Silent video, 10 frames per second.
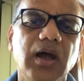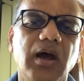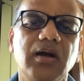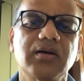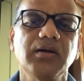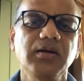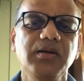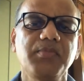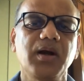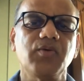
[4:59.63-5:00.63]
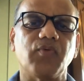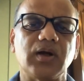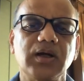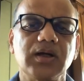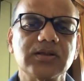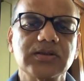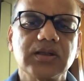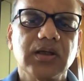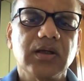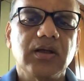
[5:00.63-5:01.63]
are really made wonders
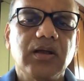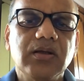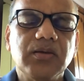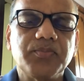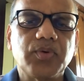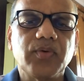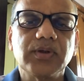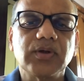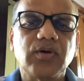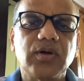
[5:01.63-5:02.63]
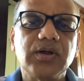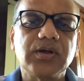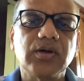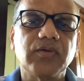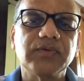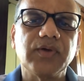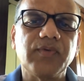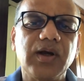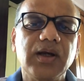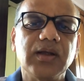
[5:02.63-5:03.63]
in improving the quality of the
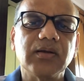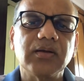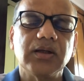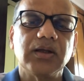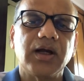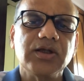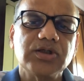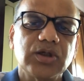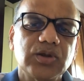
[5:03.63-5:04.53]
welding. In addition